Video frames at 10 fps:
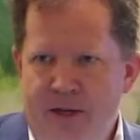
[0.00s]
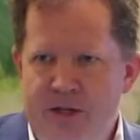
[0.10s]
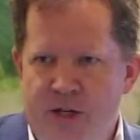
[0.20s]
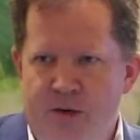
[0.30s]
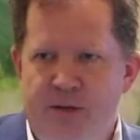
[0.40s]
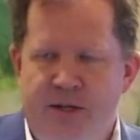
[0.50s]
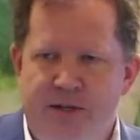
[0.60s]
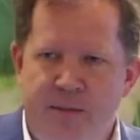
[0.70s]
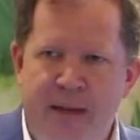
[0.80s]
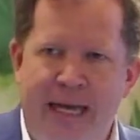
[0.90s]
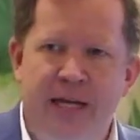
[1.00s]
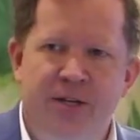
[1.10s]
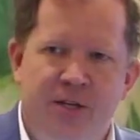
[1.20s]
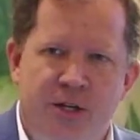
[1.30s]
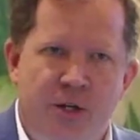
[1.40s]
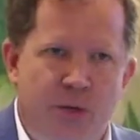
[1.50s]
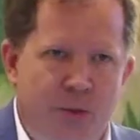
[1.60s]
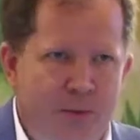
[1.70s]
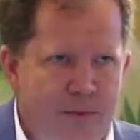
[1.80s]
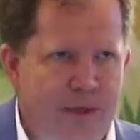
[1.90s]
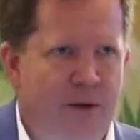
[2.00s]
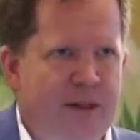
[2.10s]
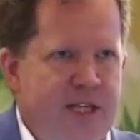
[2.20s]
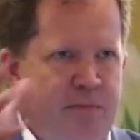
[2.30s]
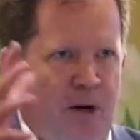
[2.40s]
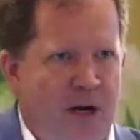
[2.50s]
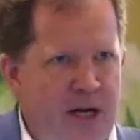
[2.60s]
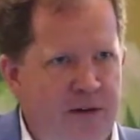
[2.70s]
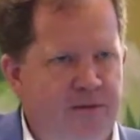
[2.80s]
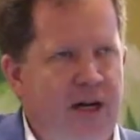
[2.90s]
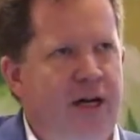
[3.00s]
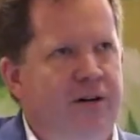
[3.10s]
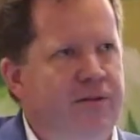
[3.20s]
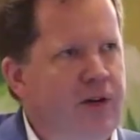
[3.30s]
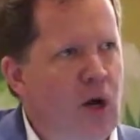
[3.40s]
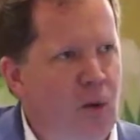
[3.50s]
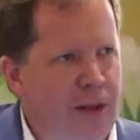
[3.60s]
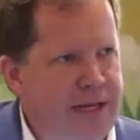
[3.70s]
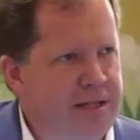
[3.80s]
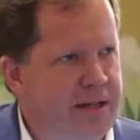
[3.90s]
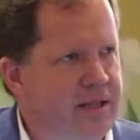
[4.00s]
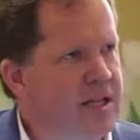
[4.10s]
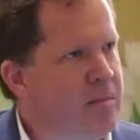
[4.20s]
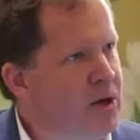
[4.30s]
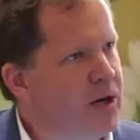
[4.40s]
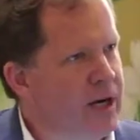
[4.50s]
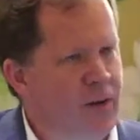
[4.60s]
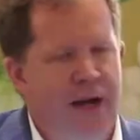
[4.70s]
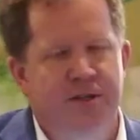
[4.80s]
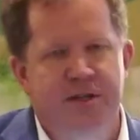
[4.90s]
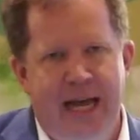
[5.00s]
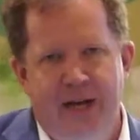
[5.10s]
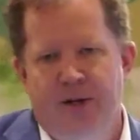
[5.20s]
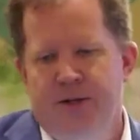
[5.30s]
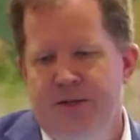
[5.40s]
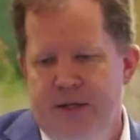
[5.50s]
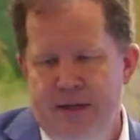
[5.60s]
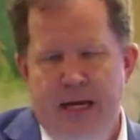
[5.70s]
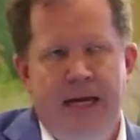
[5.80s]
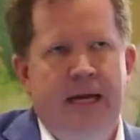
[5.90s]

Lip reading: So to begin to, in the spirit of coalescing this community around standards and